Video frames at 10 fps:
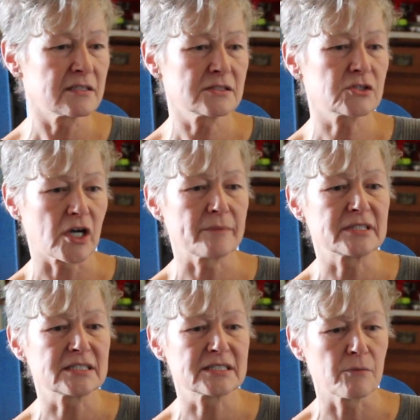describe
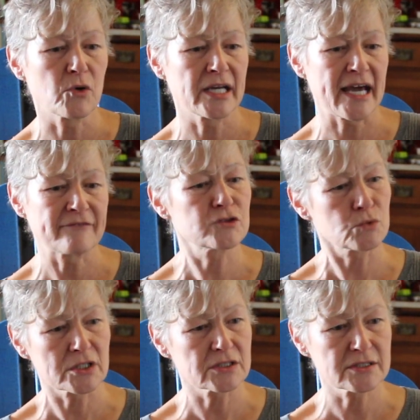it to someone
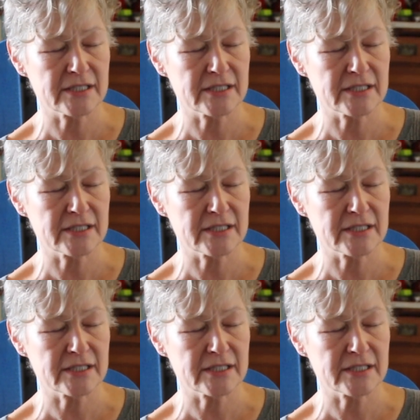afterwards.